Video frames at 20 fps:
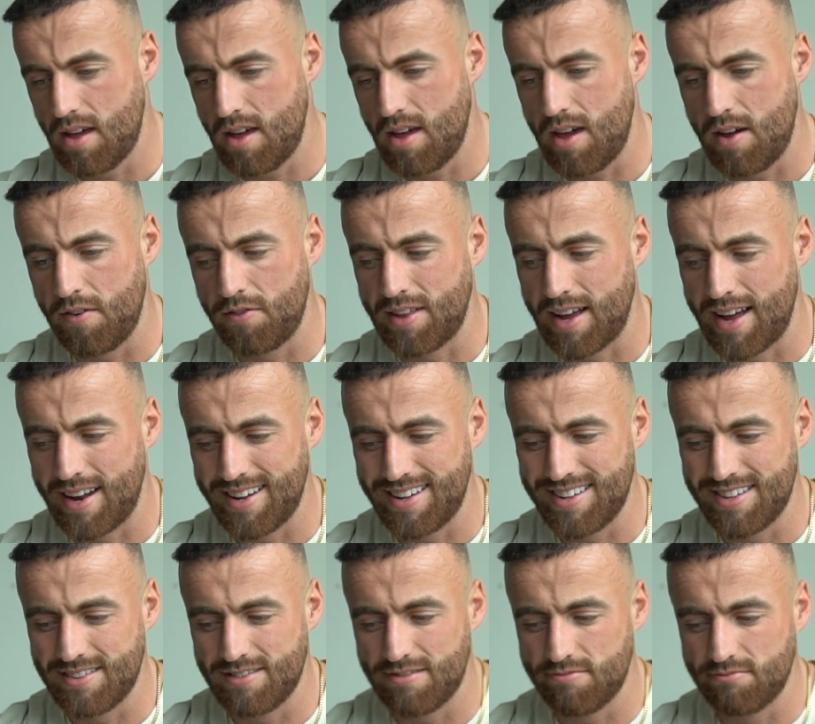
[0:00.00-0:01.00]
if that
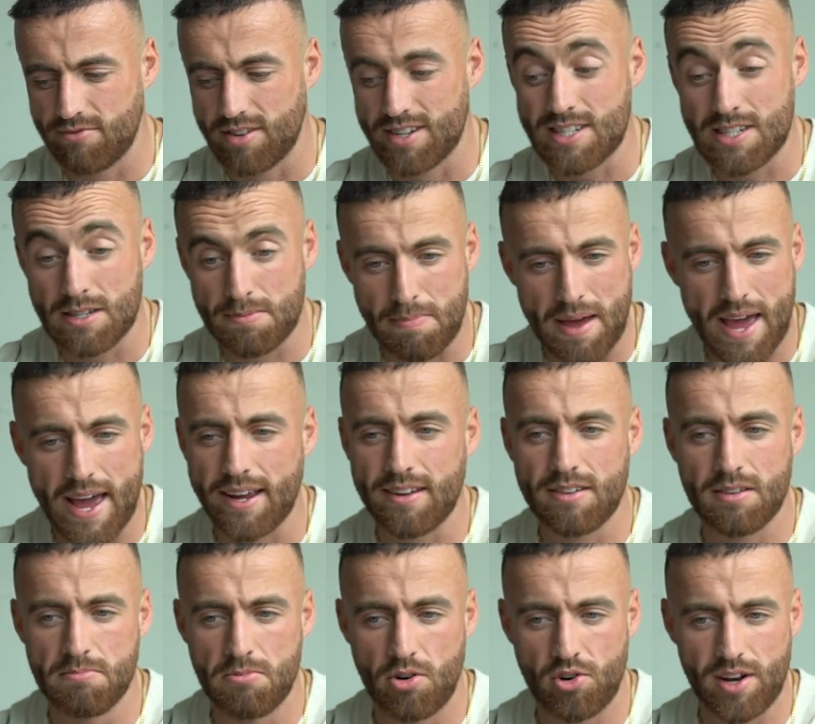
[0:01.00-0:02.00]

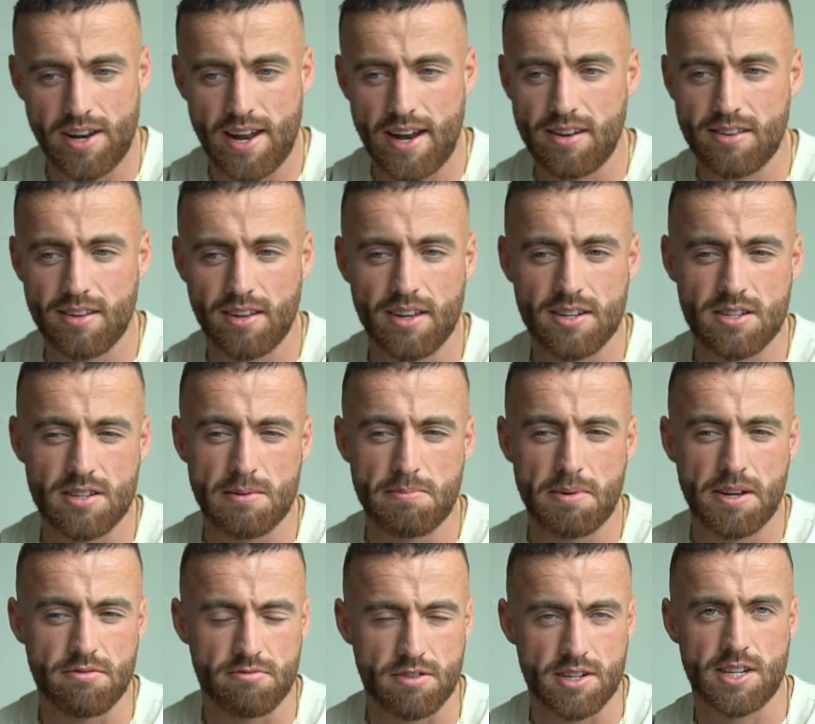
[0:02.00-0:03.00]
respect more than anything isn't
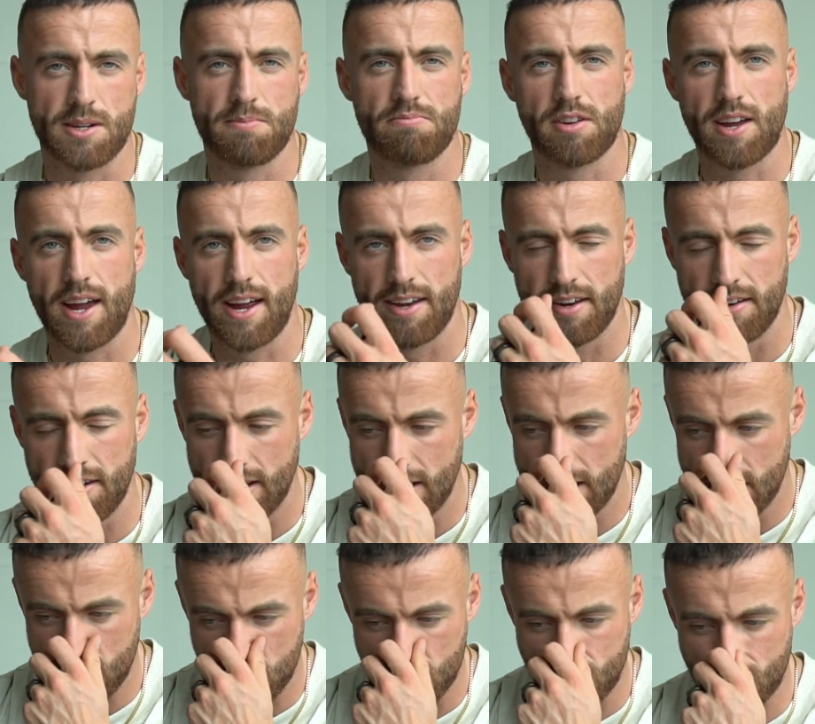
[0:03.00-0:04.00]
being reciprocated,
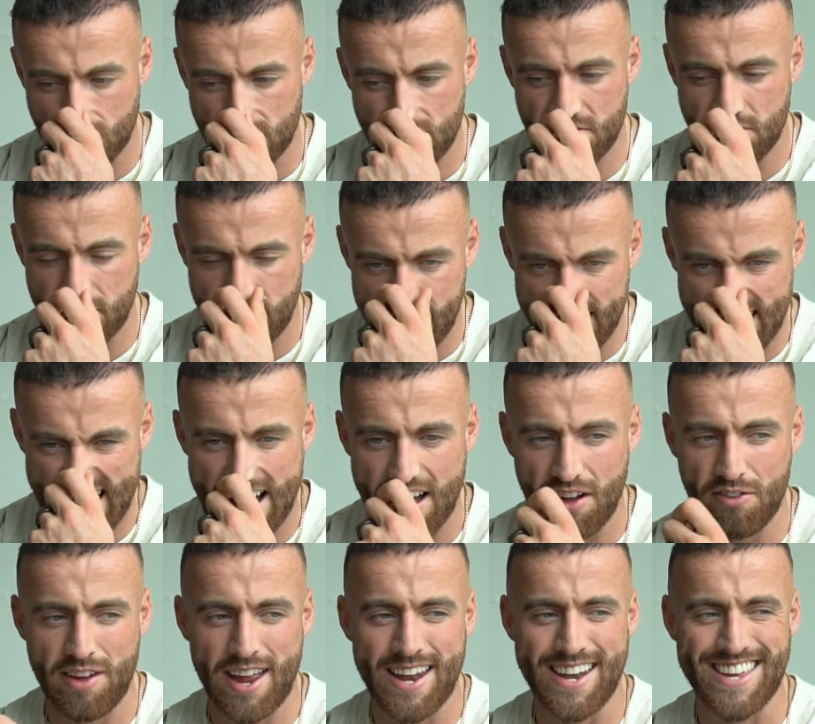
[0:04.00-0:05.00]
you shouldn't really
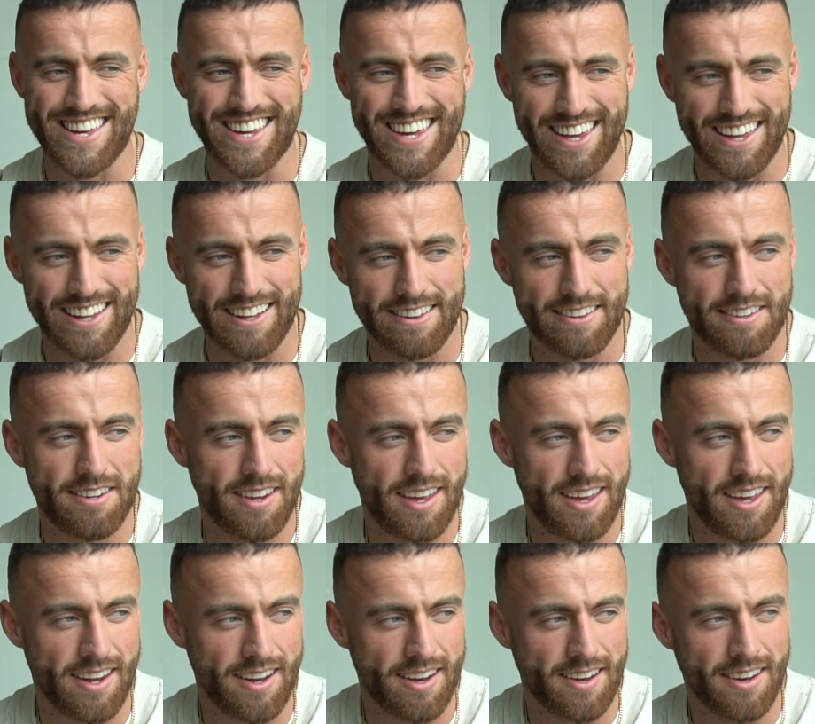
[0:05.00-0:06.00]
have any guilt
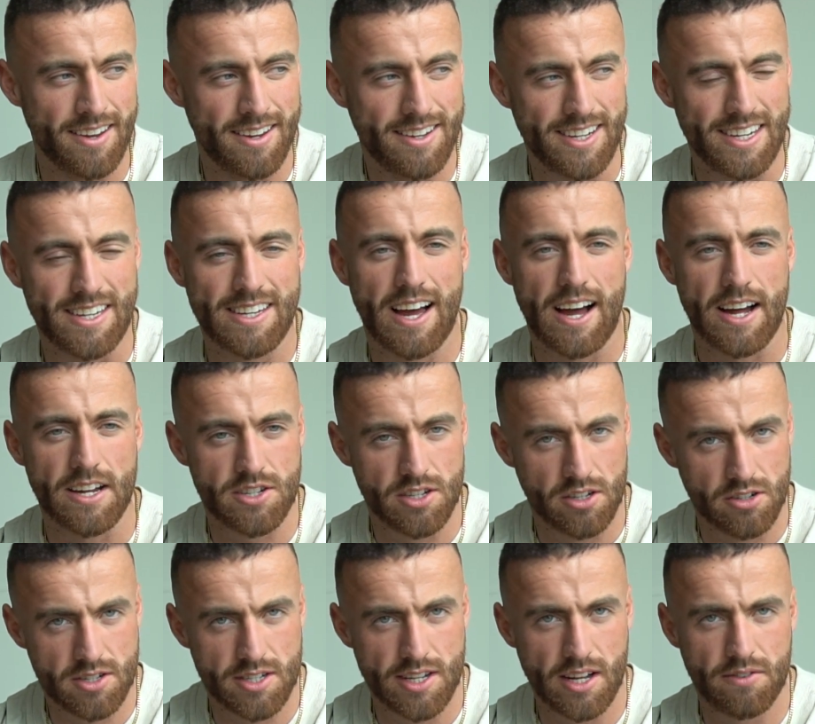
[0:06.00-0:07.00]
in detaching
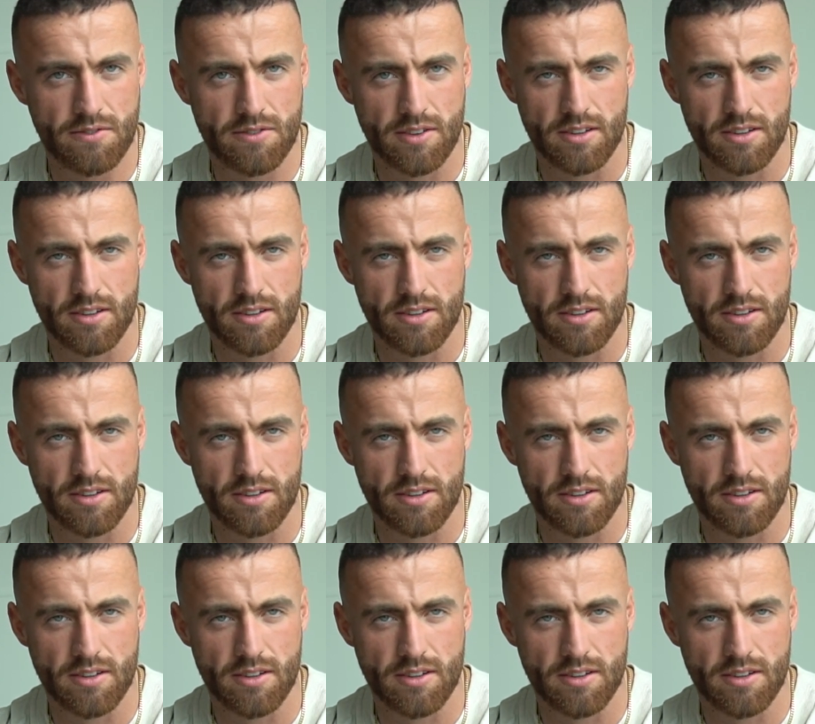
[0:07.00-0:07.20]
yourself.